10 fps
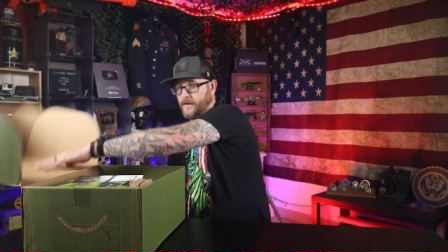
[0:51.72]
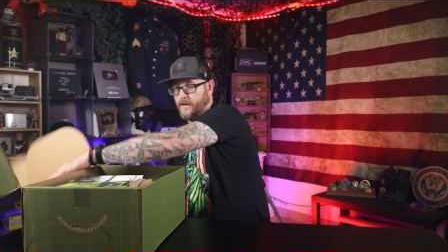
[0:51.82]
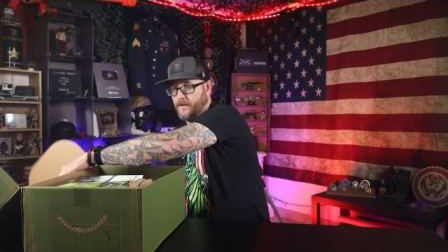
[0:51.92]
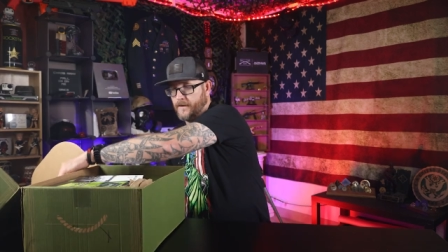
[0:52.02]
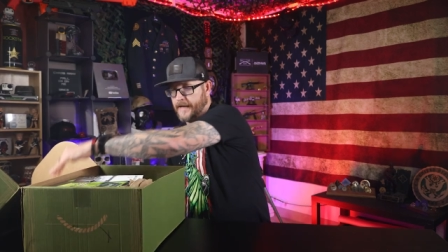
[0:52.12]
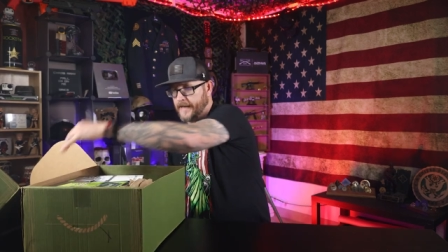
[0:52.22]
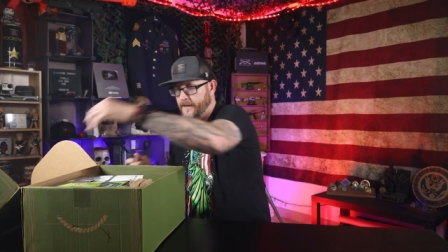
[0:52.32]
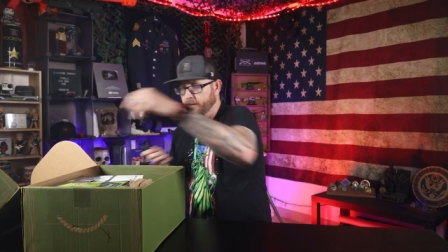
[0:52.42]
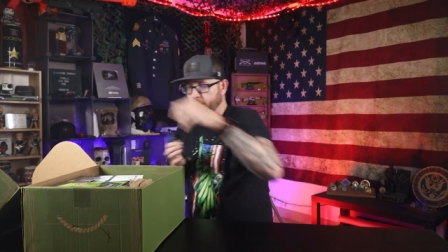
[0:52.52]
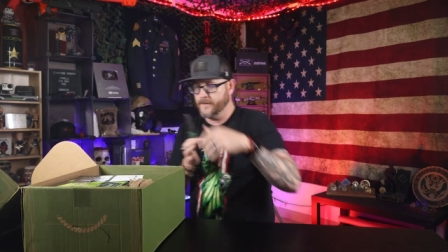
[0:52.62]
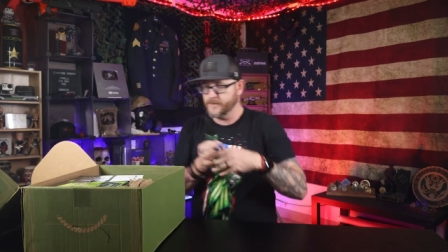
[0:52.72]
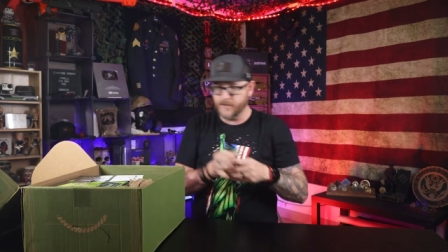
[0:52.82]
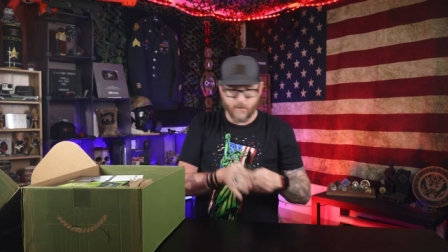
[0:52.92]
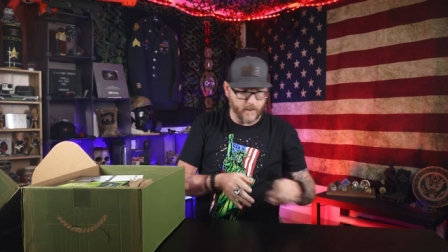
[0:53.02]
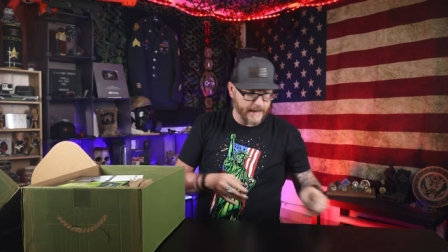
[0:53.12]
All right,
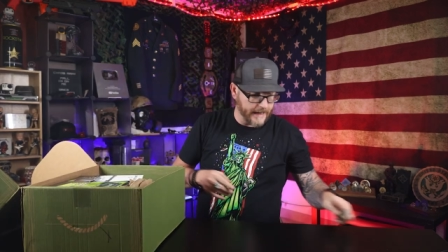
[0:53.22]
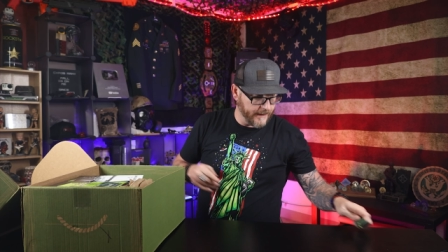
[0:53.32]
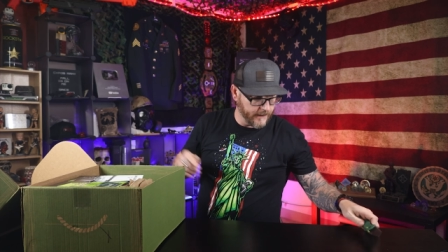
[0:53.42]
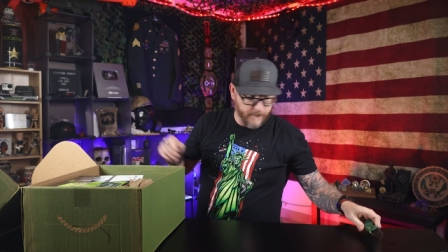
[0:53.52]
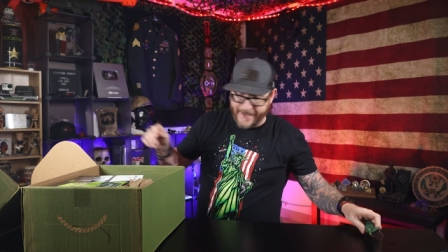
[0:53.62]
so we got the